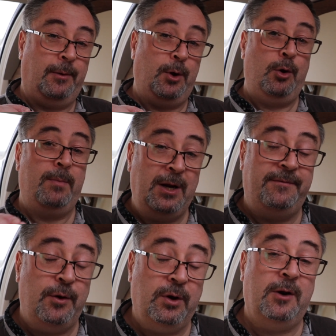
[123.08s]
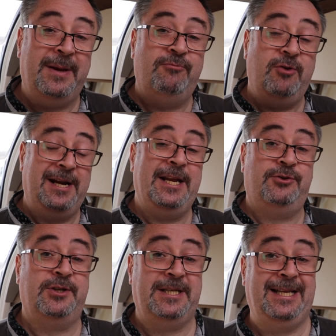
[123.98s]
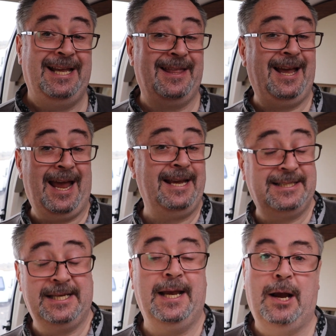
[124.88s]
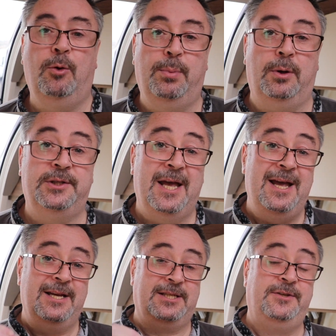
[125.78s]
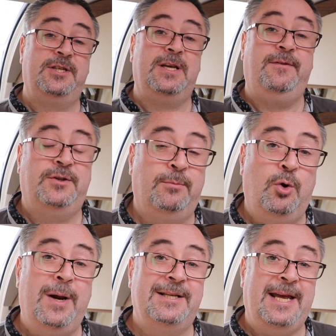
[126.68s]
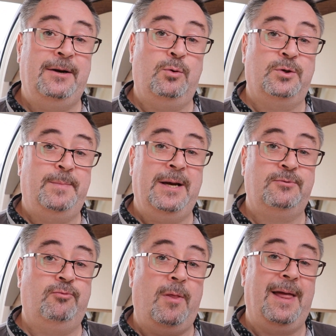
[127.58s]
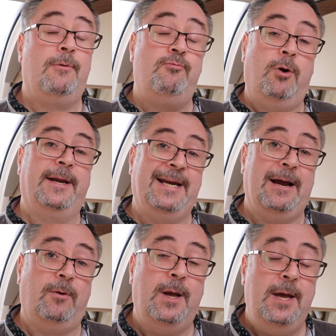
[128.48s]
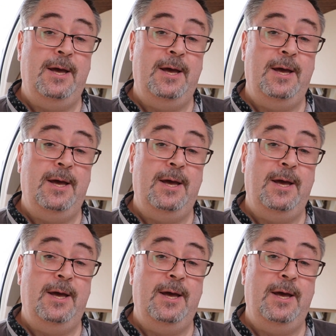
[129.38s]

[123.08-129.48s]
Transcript: I know many of you are going to be really interested in that AC output, so let's just give you some quick technical specs on that right now.